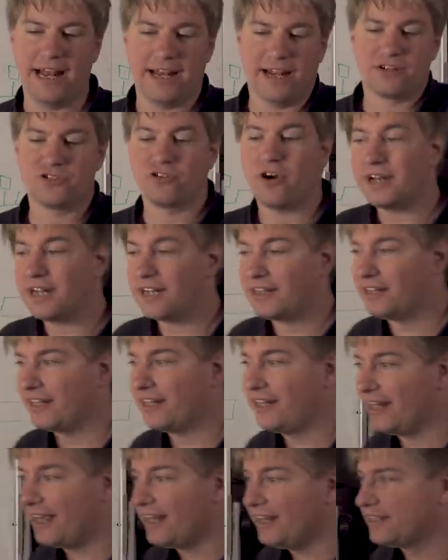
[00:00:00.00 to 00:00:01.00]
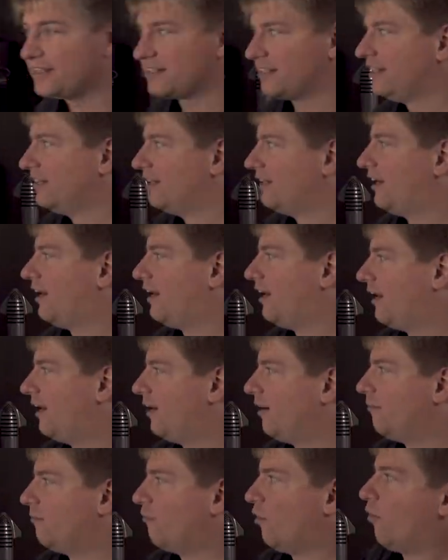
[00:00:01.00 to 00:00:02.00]
electronically linked
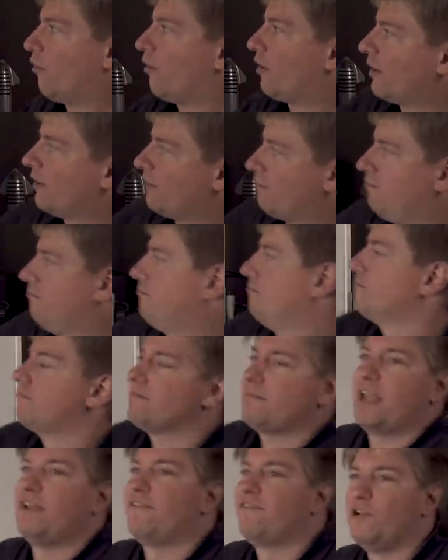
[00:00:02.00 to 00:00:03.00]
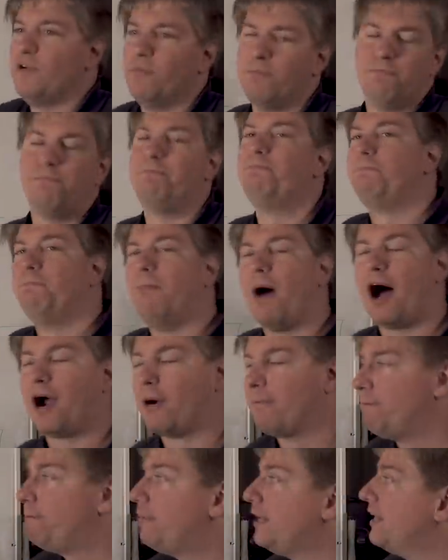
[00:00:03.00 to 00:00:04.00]
um, or if you
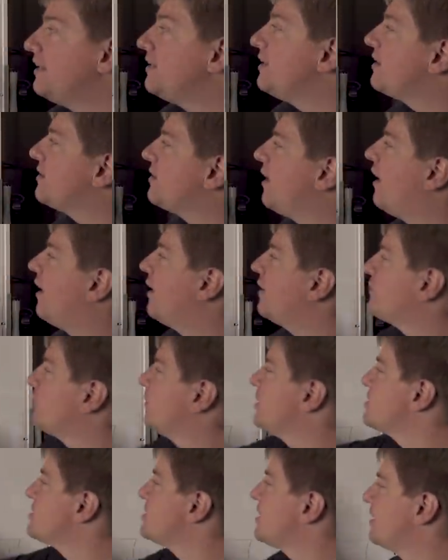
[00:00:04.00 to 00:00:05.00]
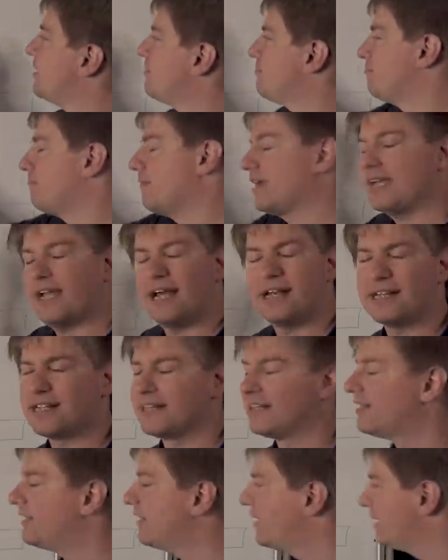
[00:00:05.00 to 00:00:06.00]
are building the hardware setup,
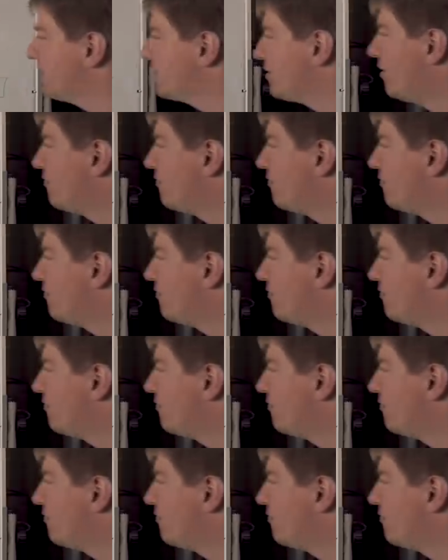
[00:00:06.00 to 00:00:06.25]
mechanically linked,